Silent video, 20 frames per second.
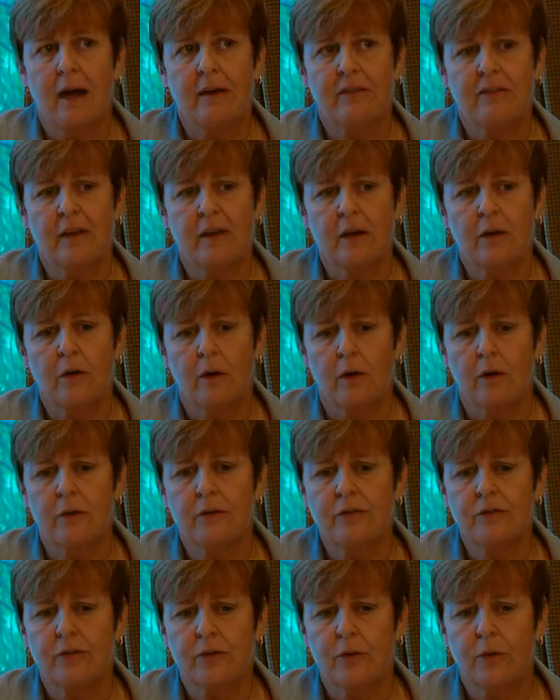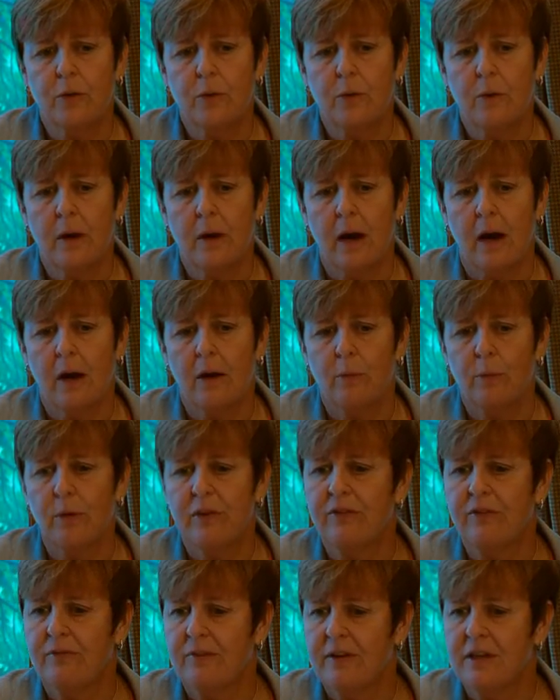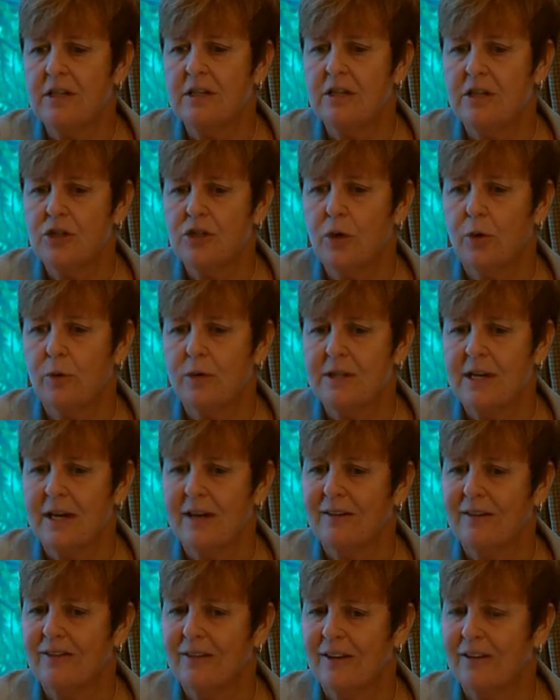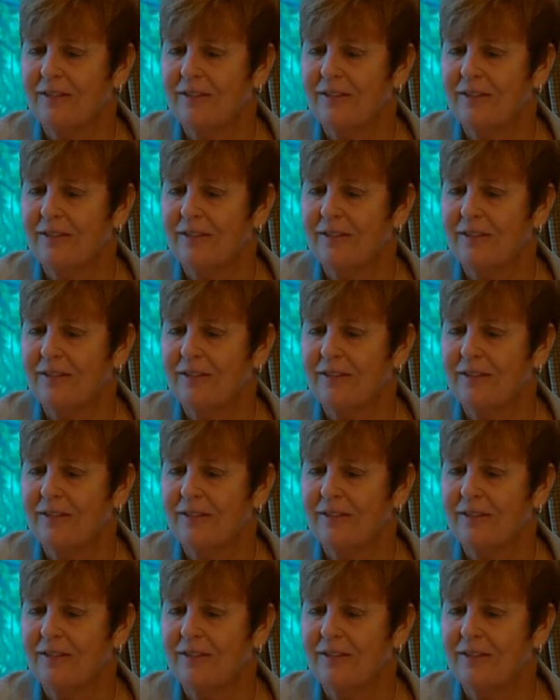I think also with vintage hotels,